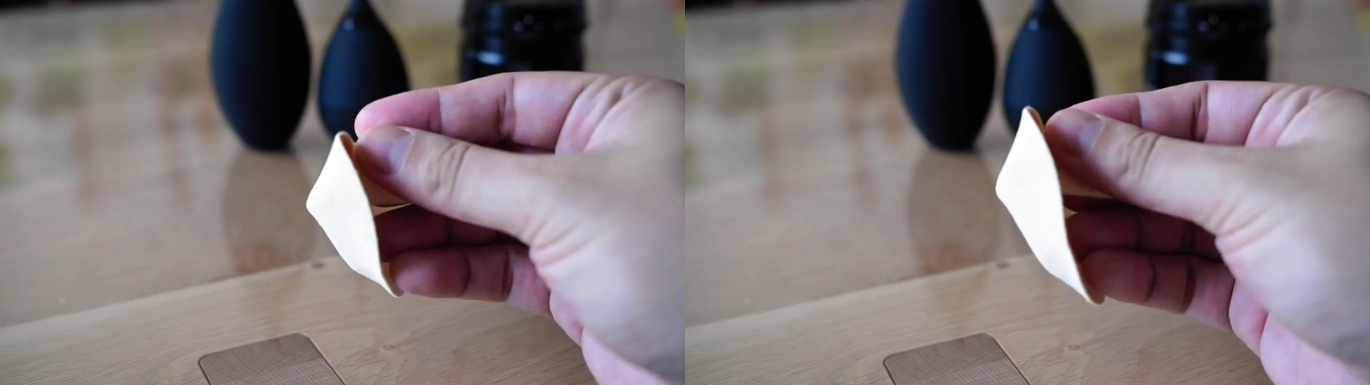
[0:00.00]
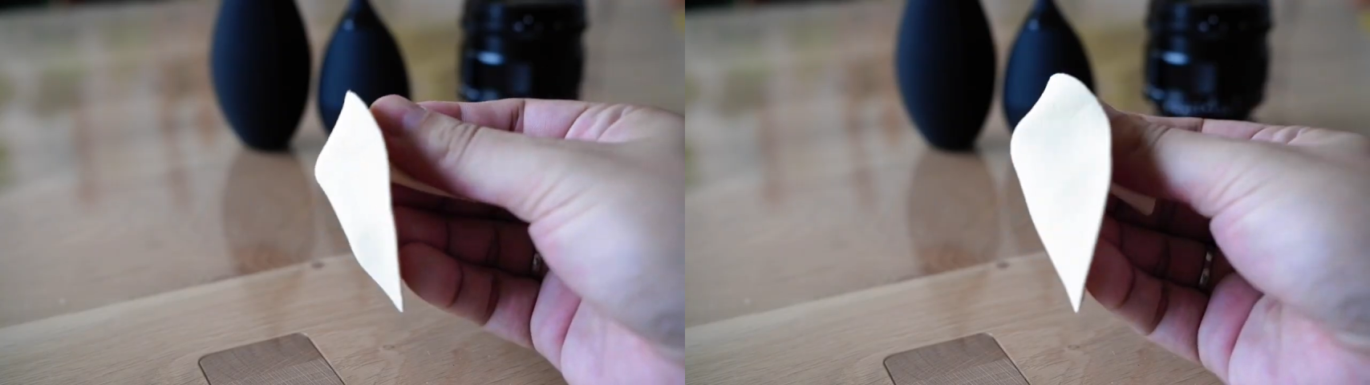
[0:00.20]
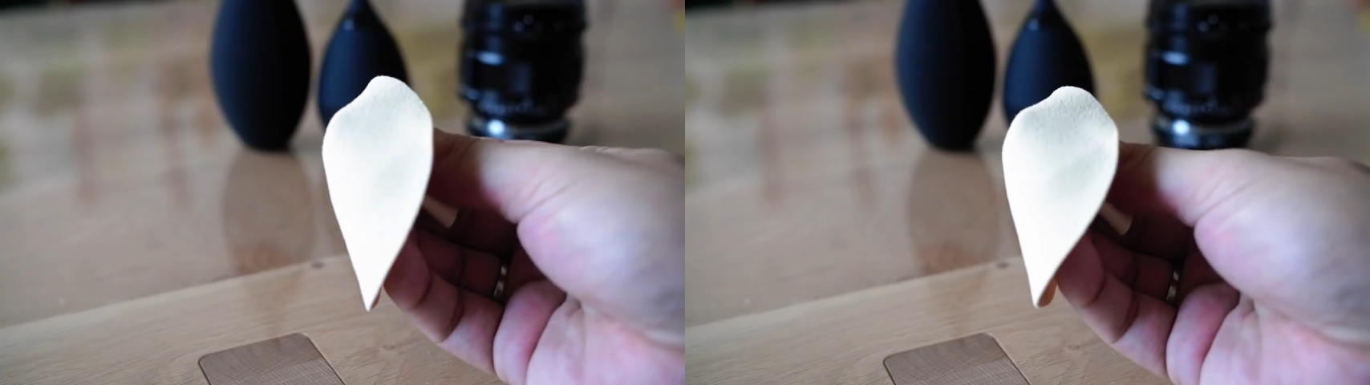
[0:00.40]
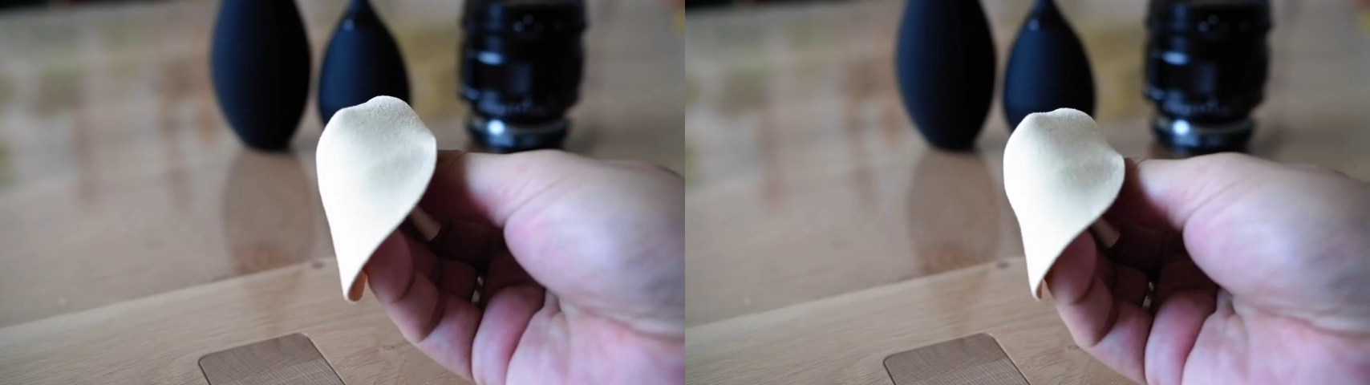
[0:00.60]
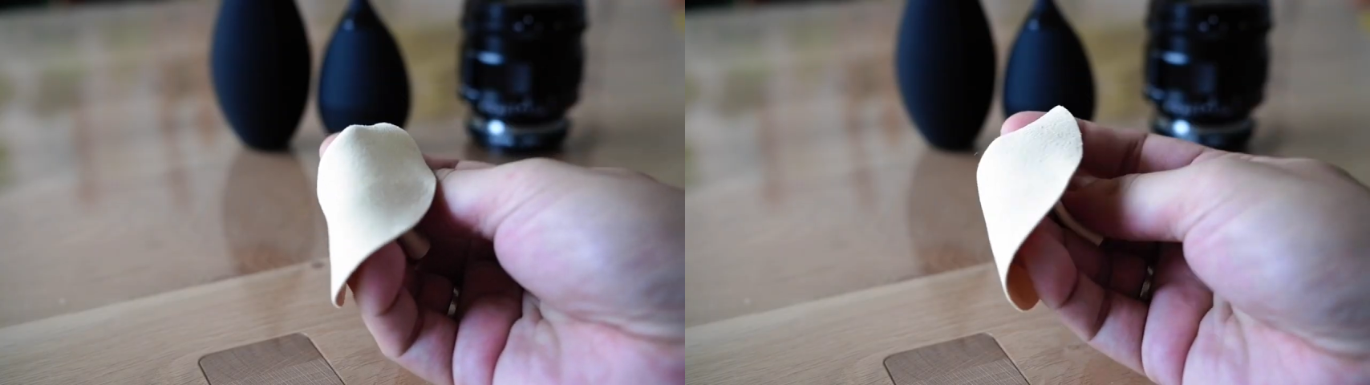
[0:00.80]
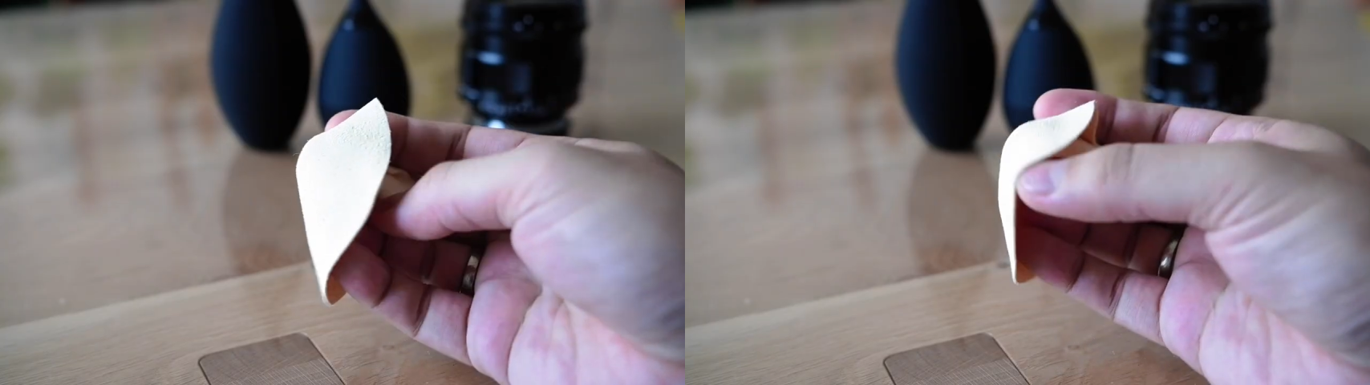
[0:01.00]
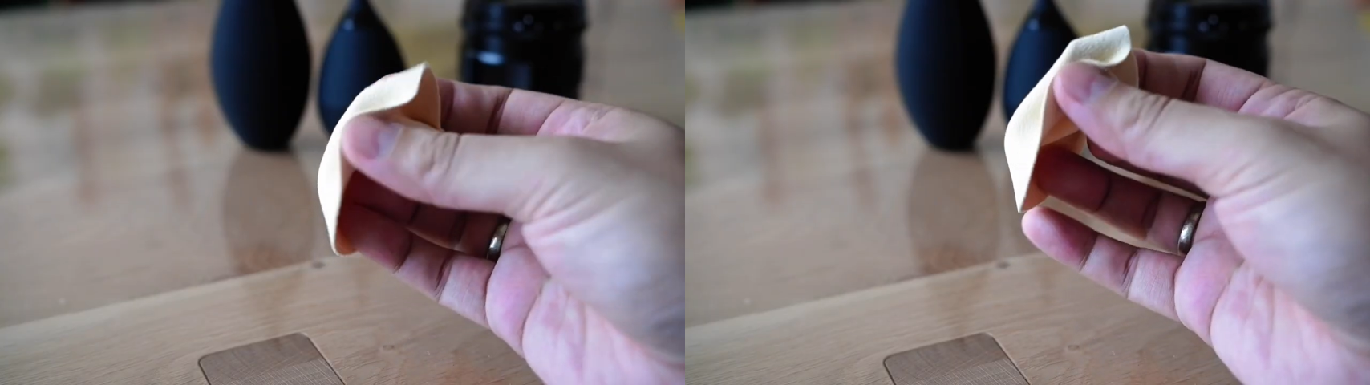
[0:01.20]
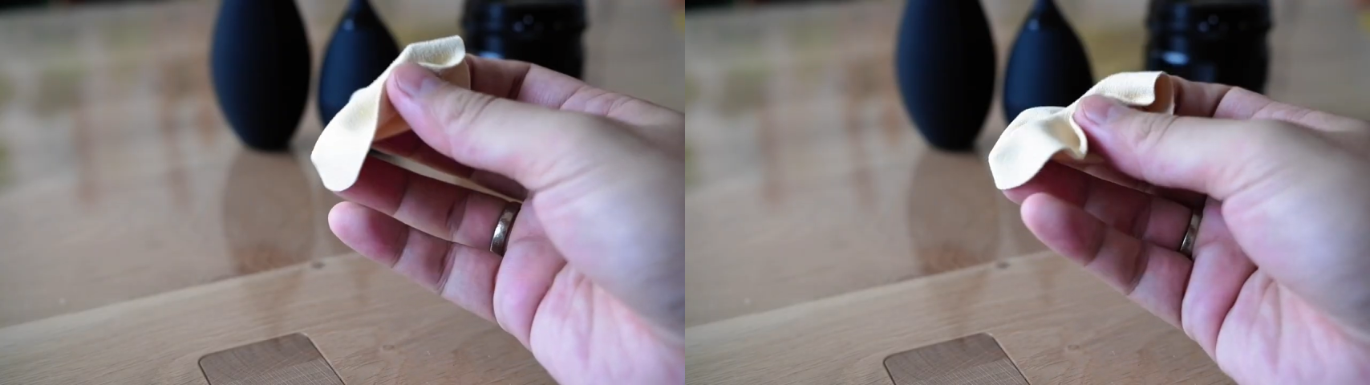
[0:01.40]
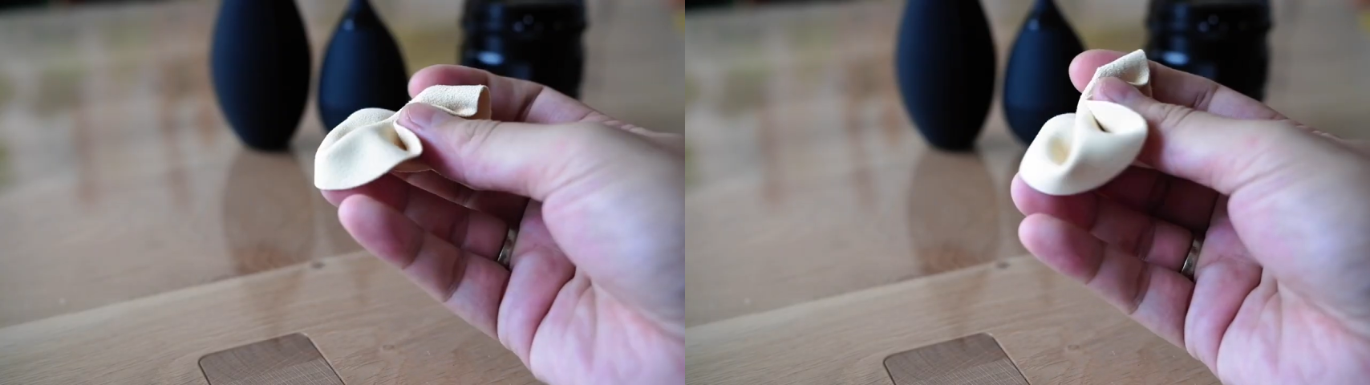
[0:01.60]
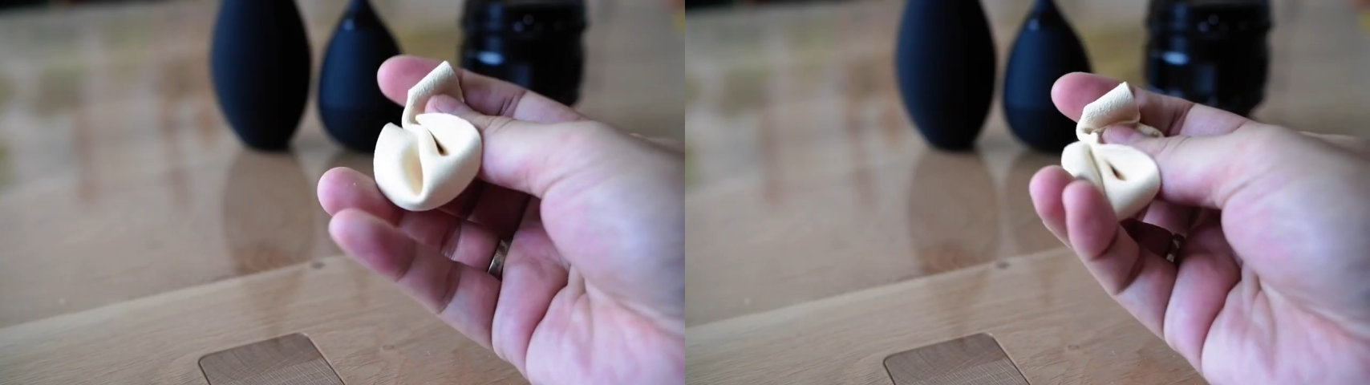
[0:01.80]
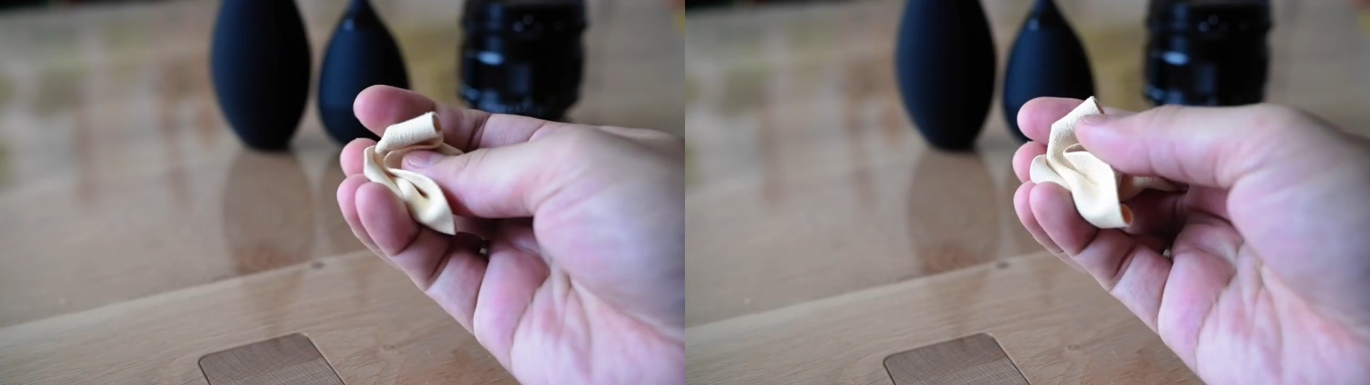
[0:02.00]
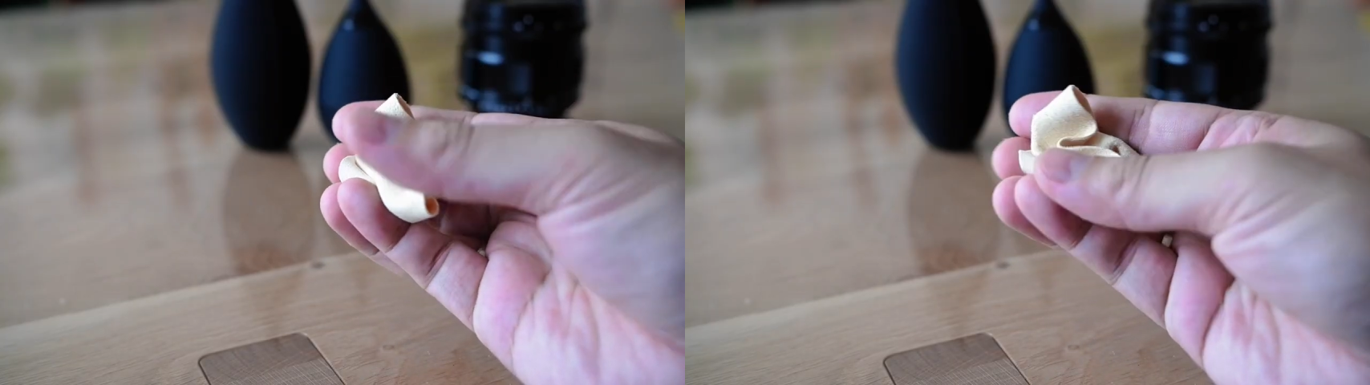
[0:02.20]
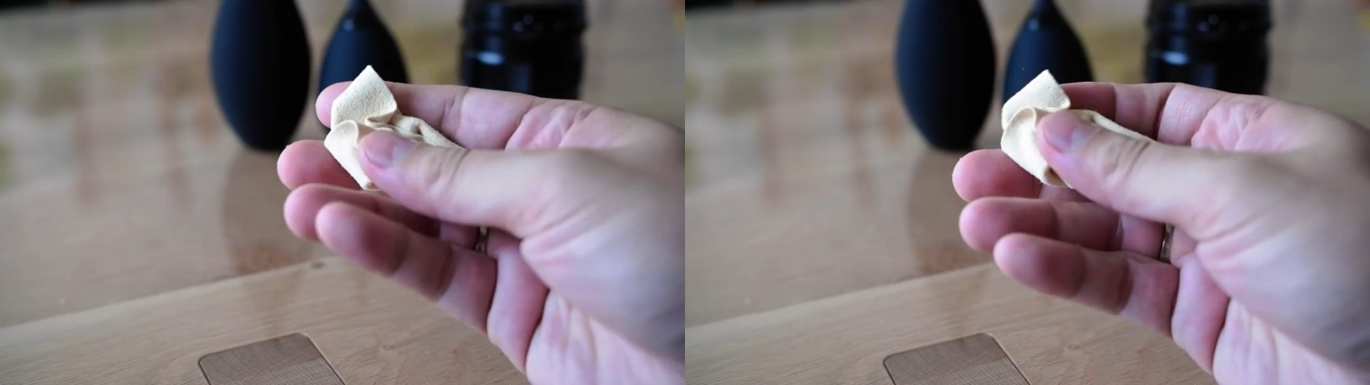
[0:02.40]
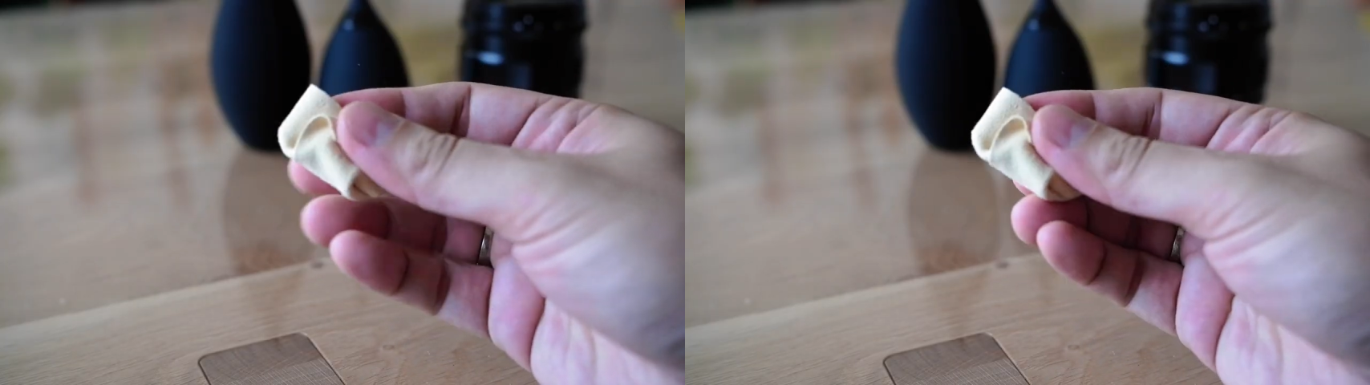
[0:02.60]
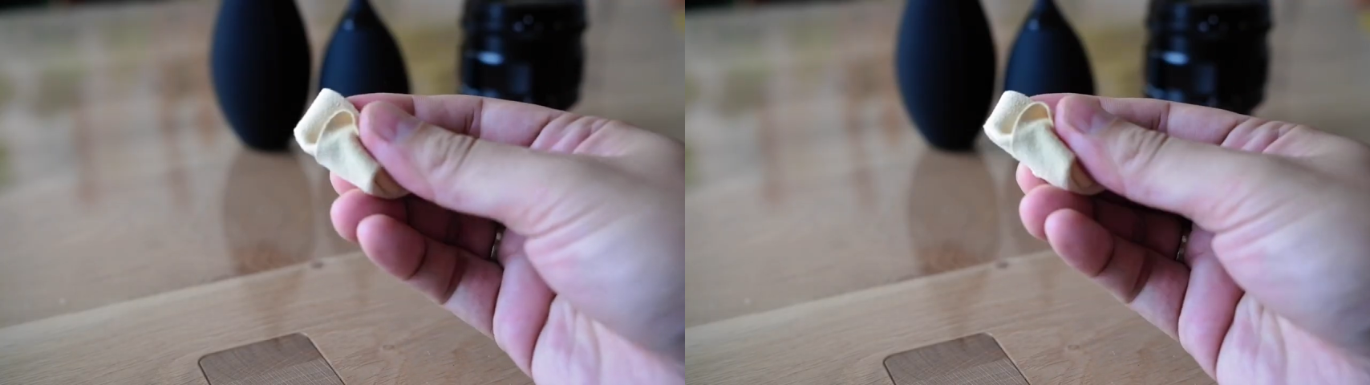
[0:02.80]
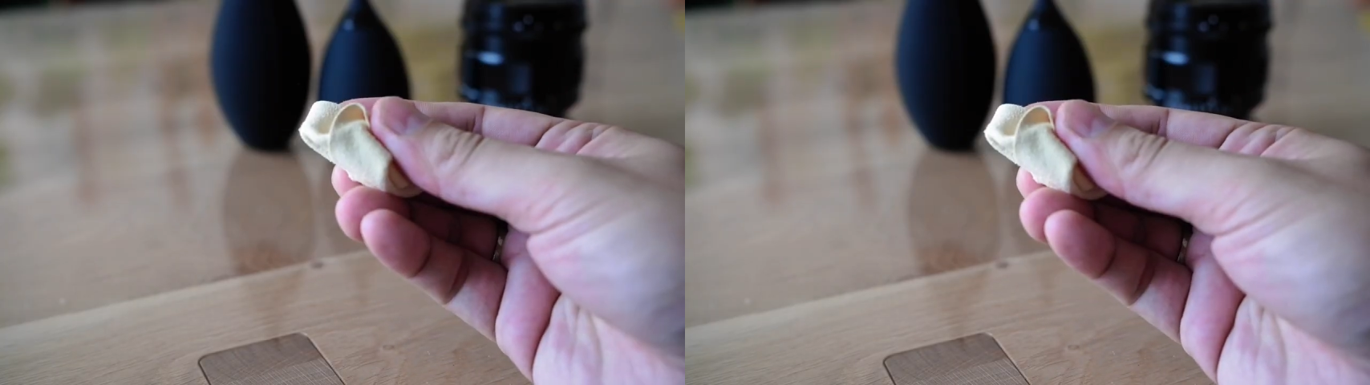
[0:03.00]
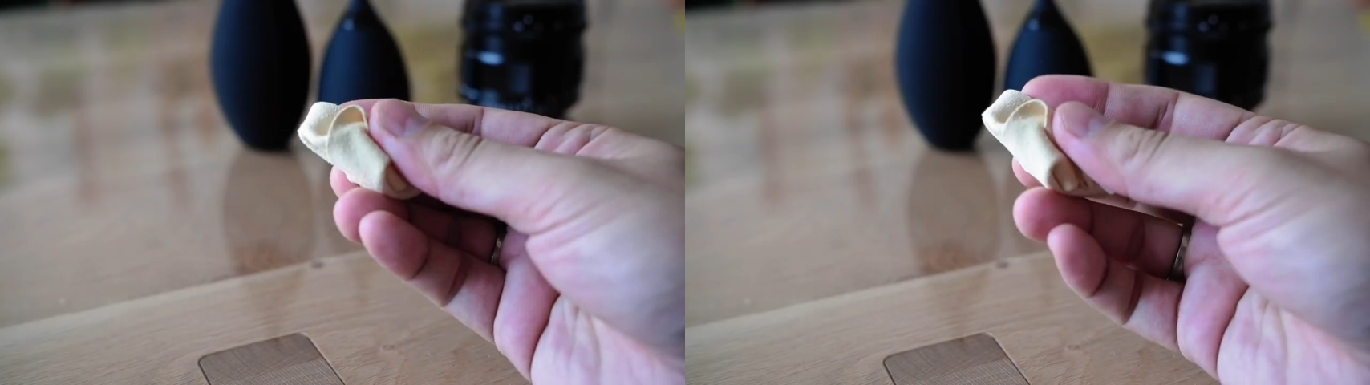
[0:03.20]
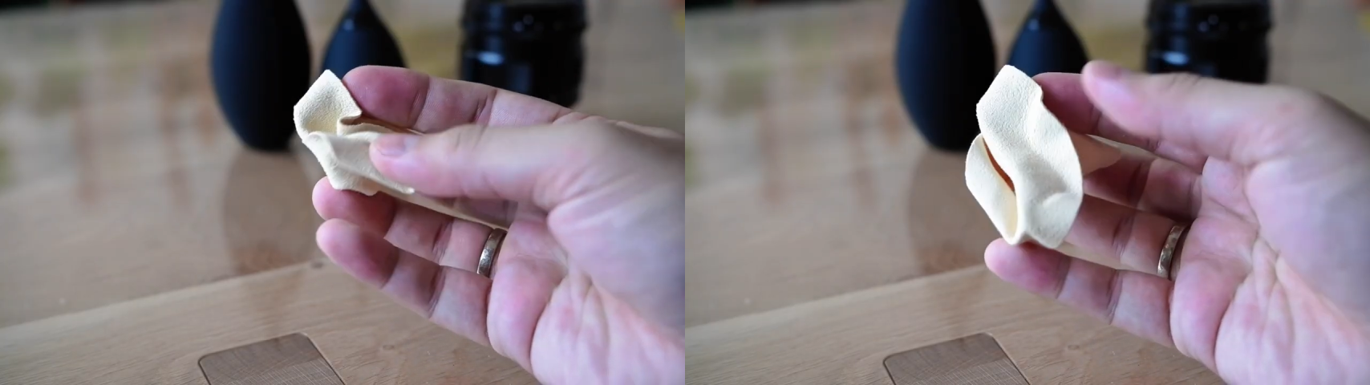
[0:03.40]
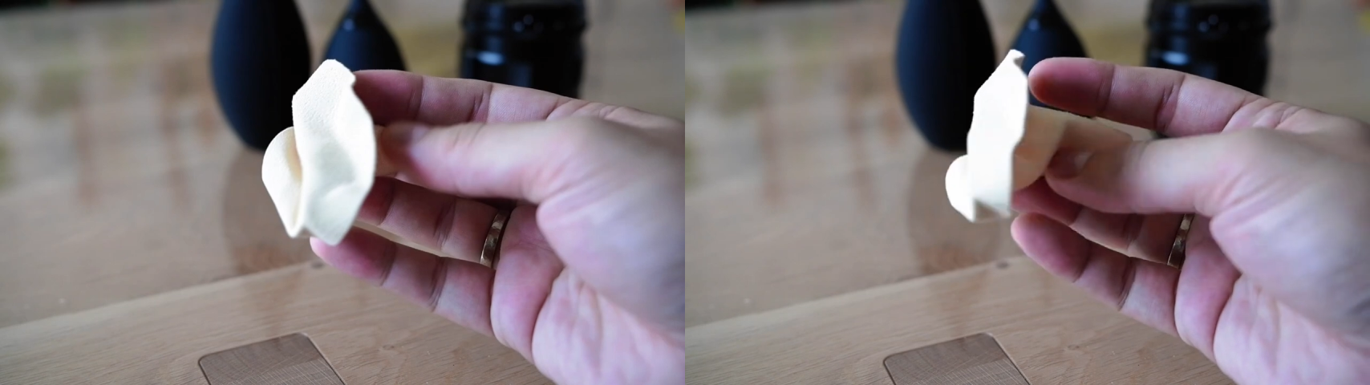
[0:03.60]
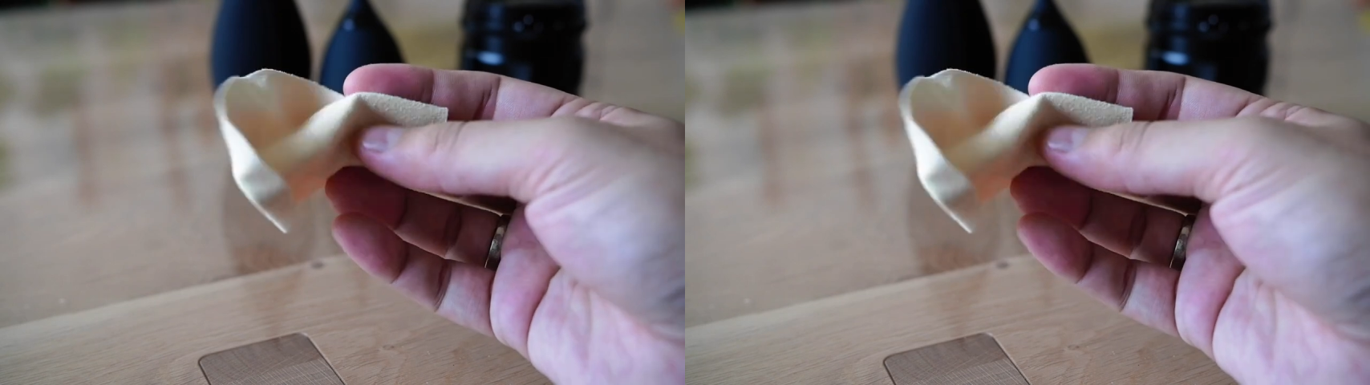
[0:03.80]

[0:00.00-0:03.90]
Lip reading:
(no speaker visible)